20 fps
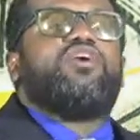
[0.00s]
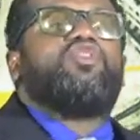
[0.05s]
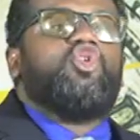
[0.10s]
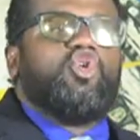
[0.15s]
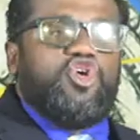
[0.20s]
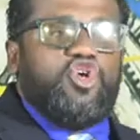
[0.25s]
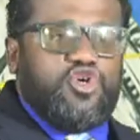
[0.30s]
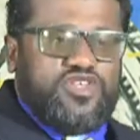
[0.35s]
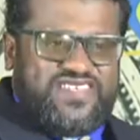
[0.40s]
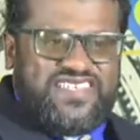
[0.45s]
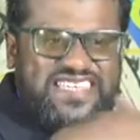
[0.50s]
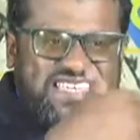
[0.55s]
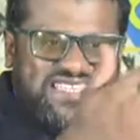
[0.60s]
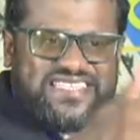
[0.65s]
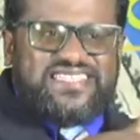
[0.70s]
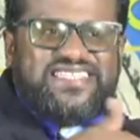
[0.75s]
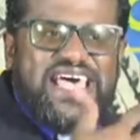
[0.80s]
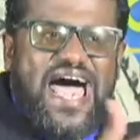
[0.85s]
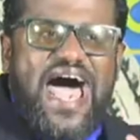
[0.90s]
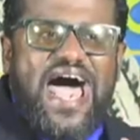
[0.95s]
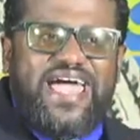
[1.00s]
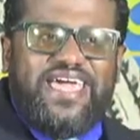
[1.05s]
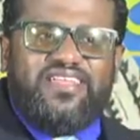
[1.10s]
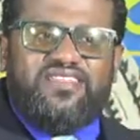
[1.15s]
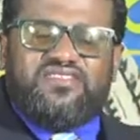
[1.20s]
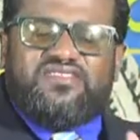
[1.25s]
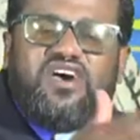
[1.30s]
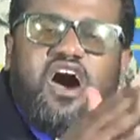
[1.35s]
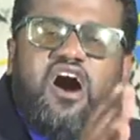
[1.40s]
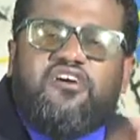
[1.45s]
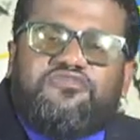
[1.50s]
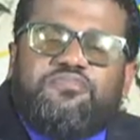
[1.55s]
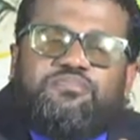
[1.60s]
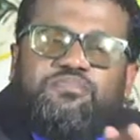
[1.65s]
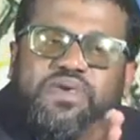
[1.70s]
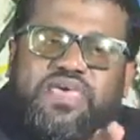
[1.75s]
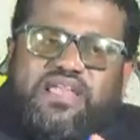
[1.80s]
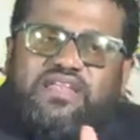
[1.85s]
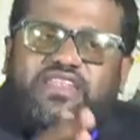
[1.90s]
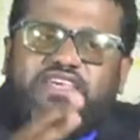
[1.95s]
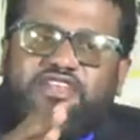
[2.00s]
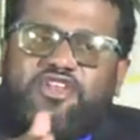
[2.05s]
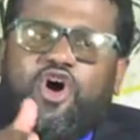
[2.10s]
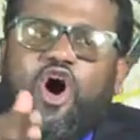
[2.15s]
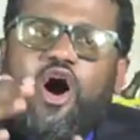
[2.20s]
do you see signs of building